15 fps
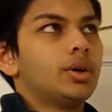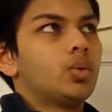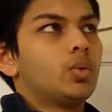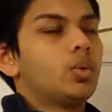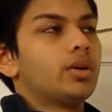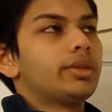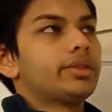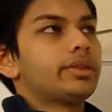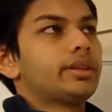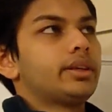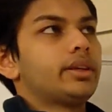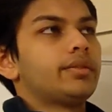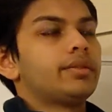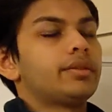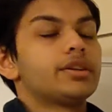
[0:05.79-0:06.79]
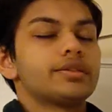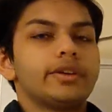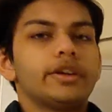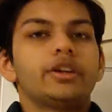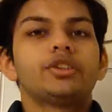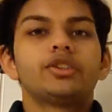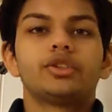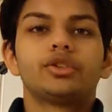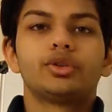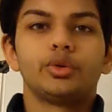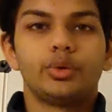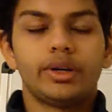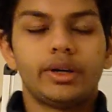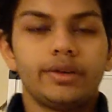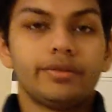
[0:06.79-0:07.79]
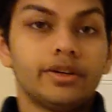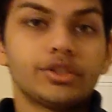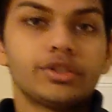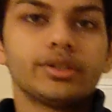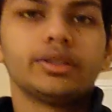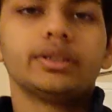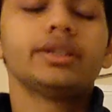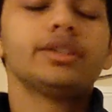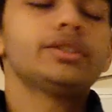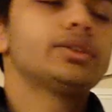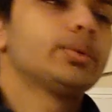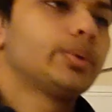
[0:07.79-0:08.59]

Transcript: what the first variation to a functional is,